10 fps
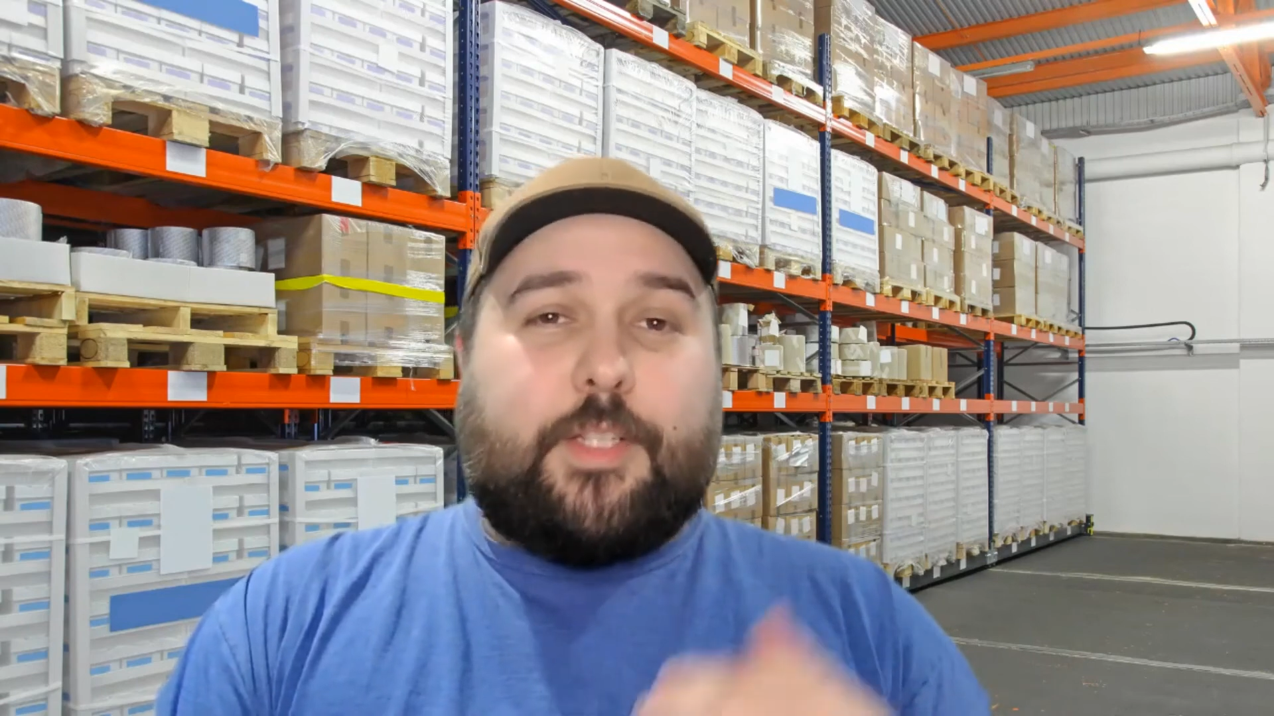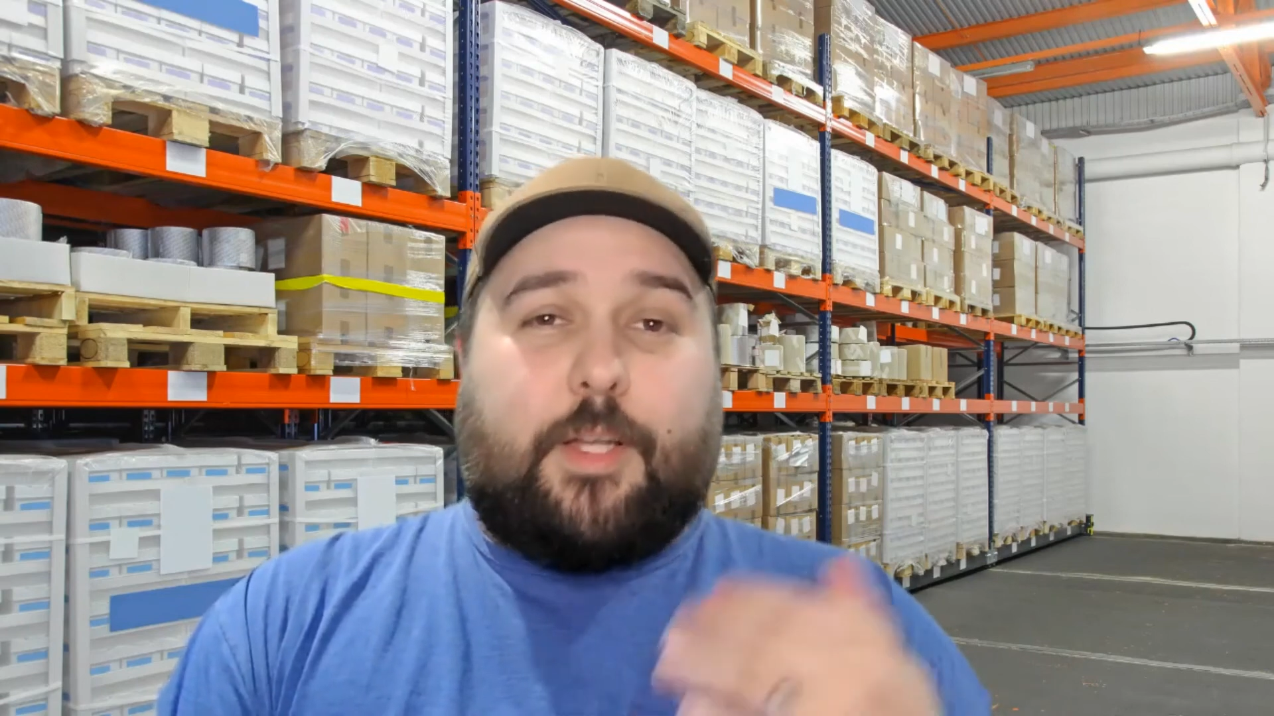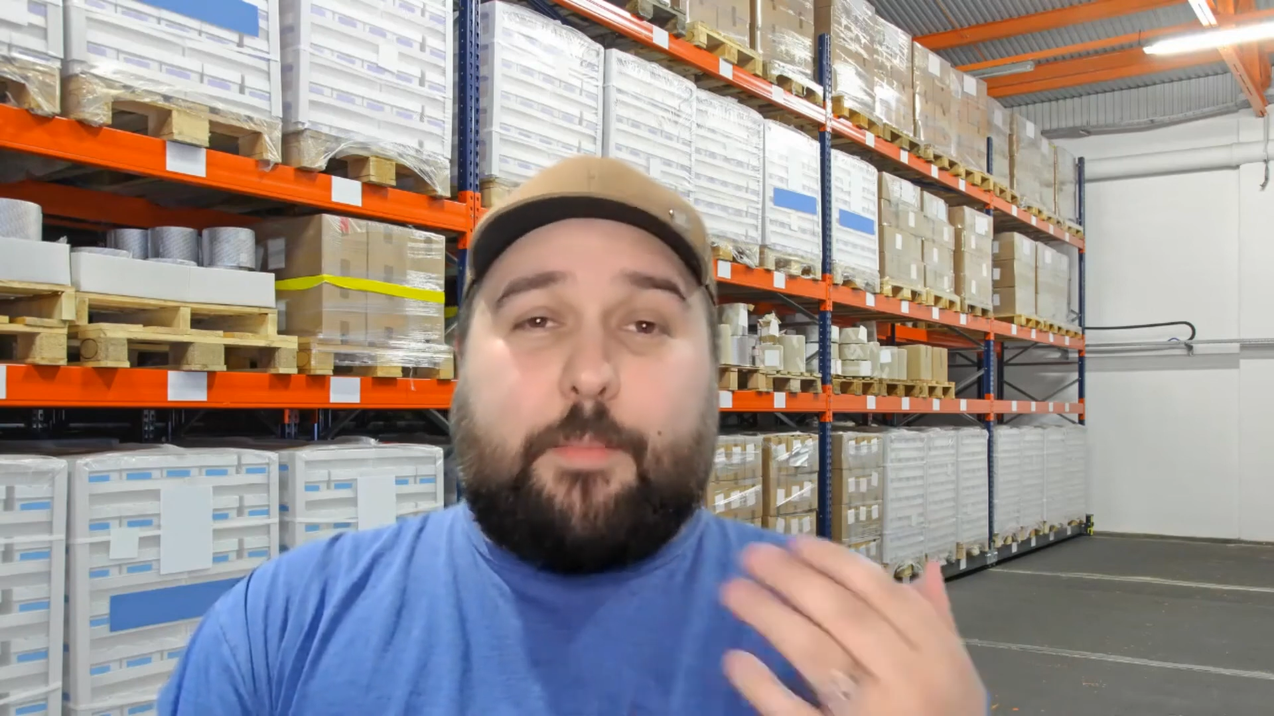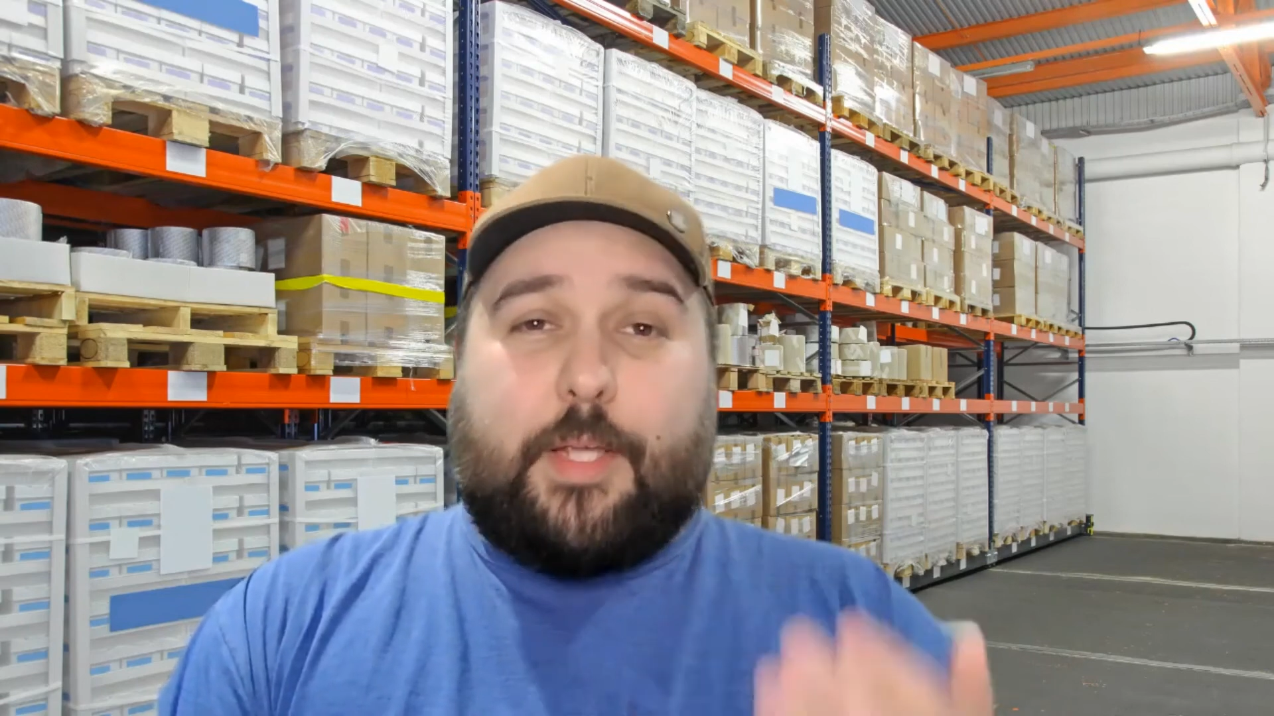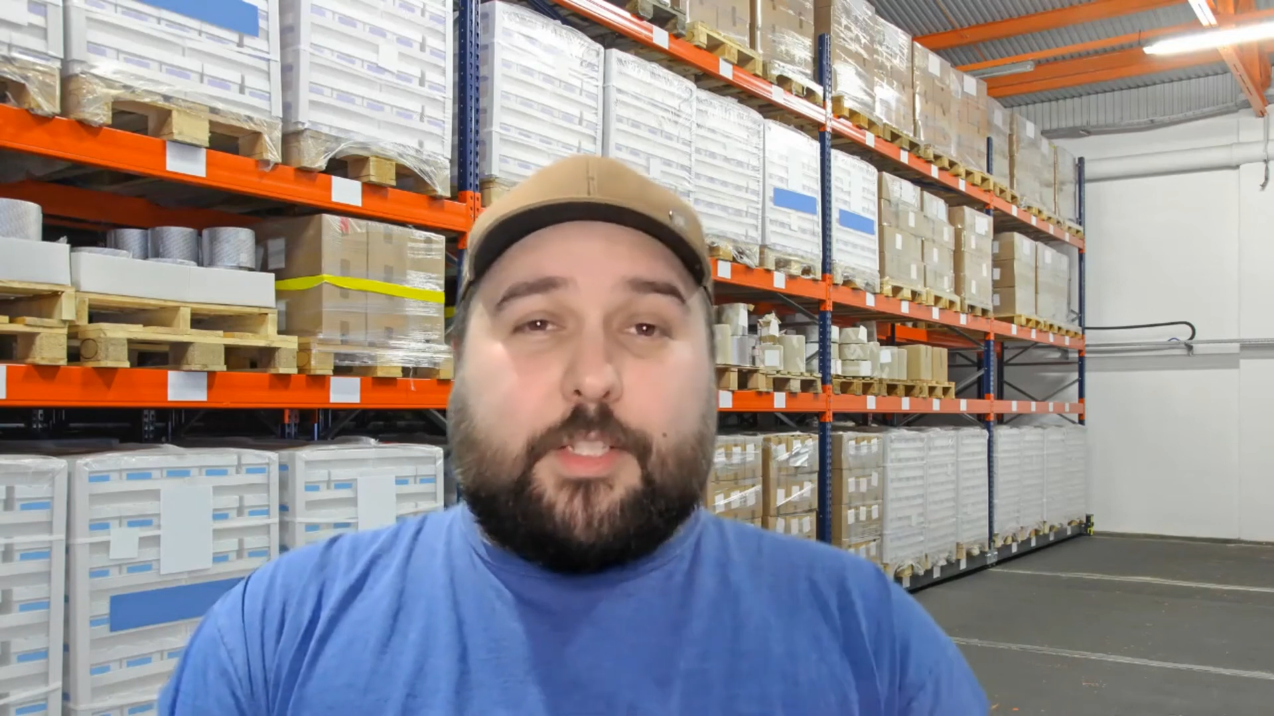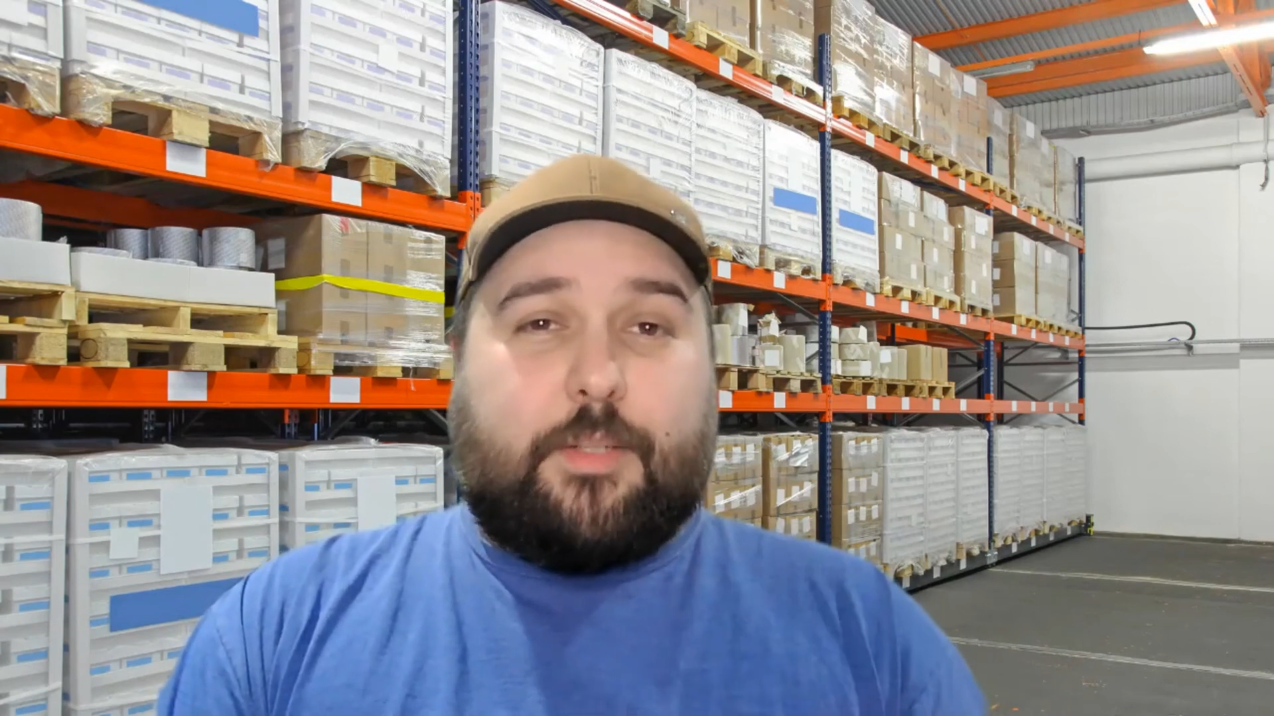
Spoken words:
on best